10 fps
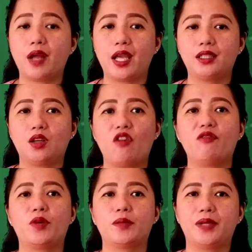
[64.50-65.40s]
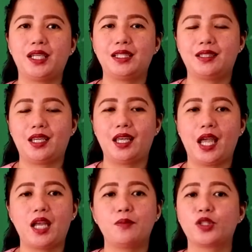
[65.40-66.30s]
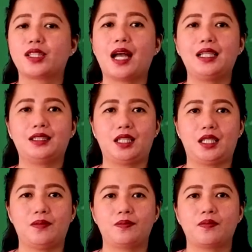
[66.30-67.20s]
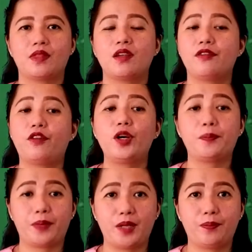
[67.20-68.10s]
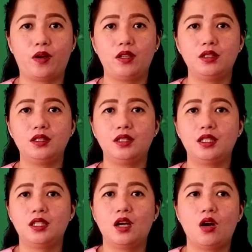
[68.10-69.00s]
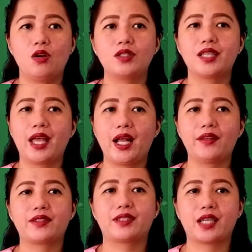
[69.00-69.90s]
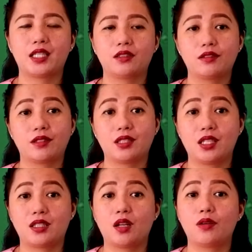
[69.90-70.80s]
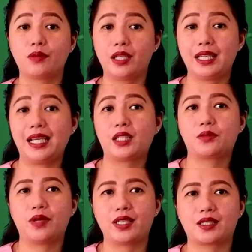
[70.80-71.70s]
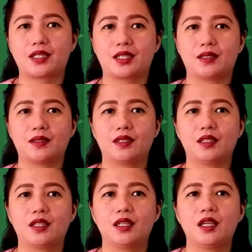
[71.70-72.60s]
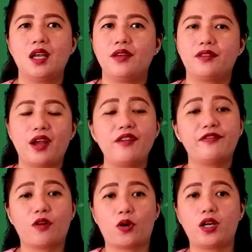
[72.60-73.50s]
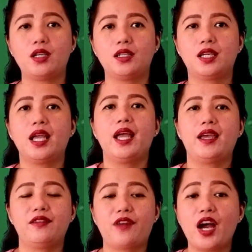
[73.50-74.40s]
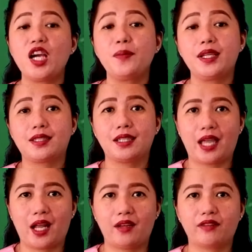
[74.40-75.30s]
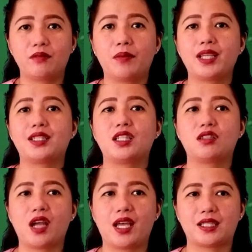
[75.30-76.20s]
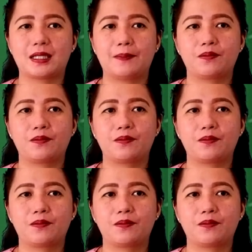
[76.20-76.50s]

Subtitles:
rate of morbidity and mortality for people whose health status is already at risk. Therefore, environmental health must address